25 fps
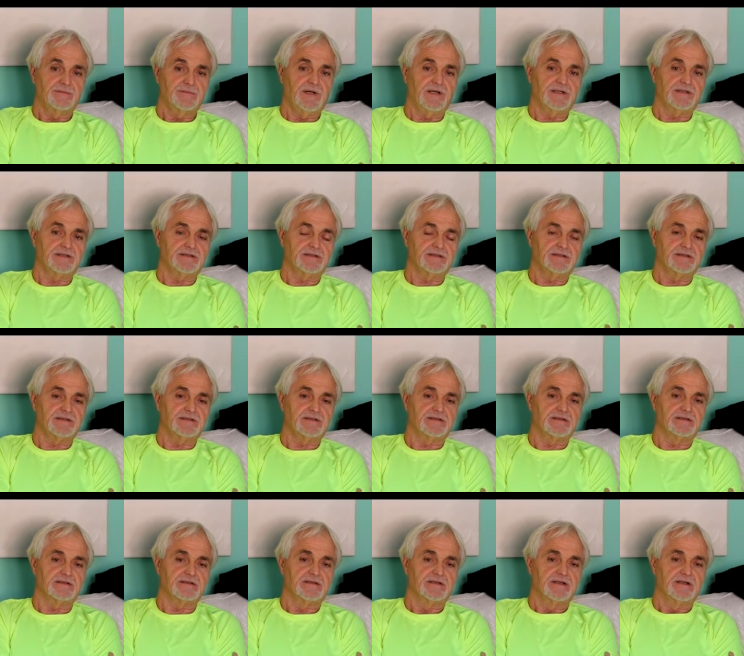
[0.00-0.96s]
But
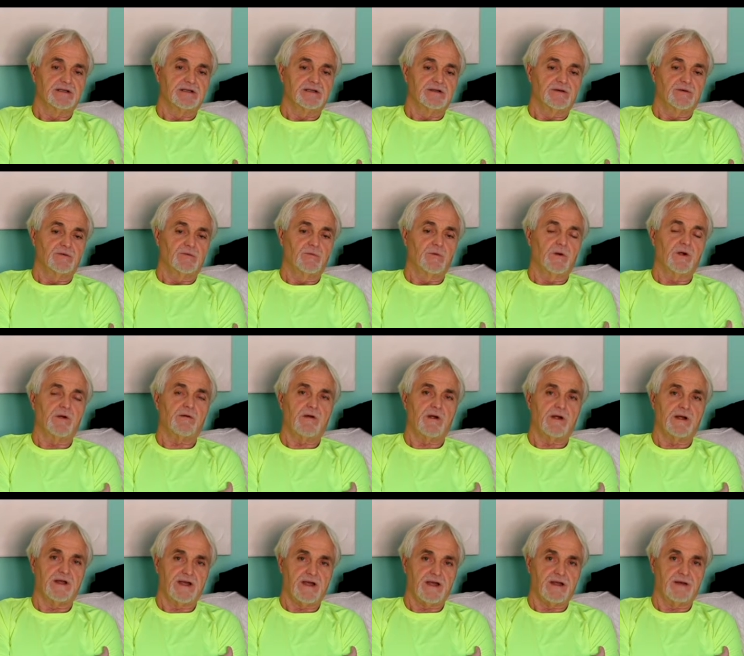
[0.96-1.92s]
uh, where
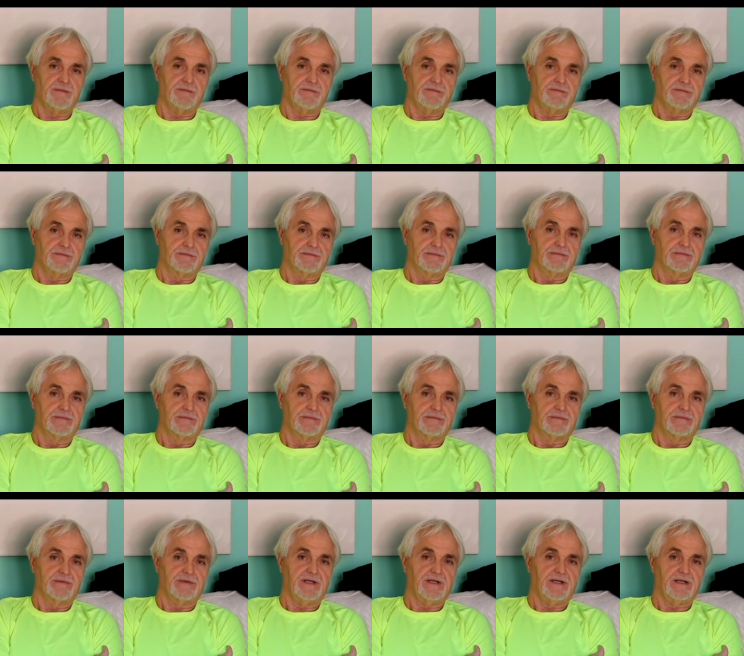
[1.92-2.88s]
I am
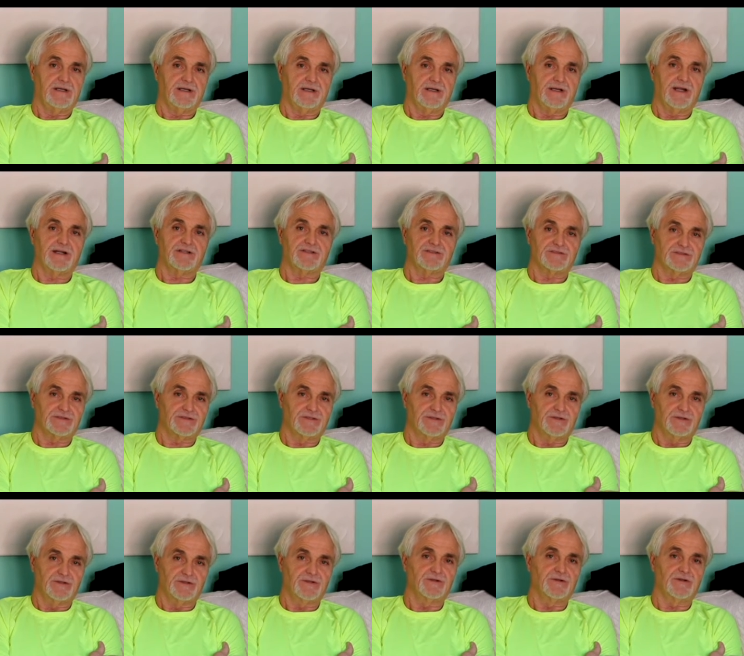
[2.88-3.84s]
in connection to
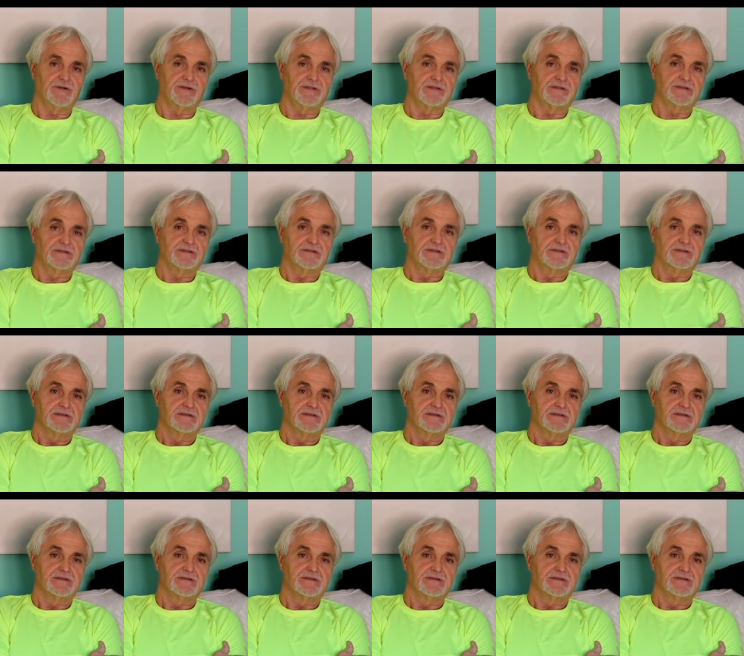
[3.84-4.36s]
the Lord